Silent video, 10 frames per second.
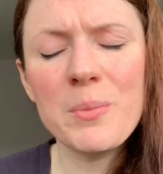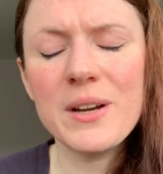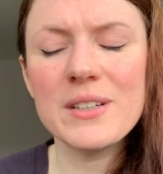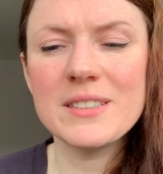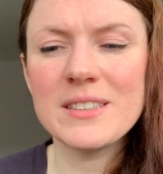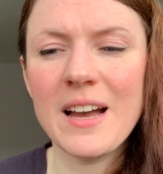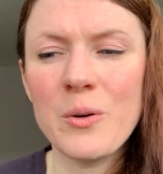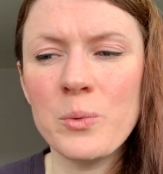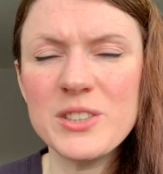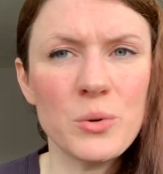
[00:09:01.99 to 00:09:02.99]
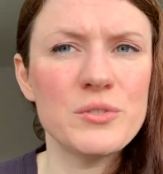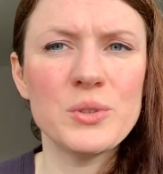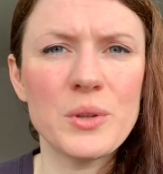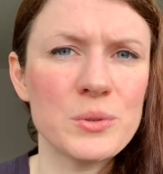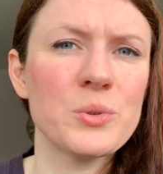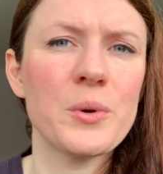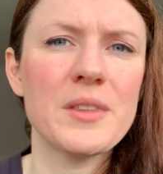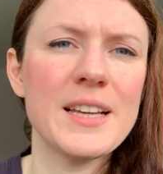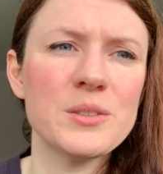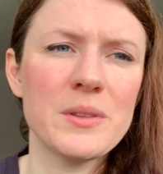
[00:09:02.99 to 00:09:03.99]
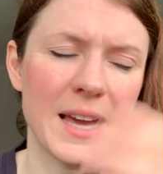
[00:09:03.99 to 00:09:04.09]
because we sort of do those sort of things with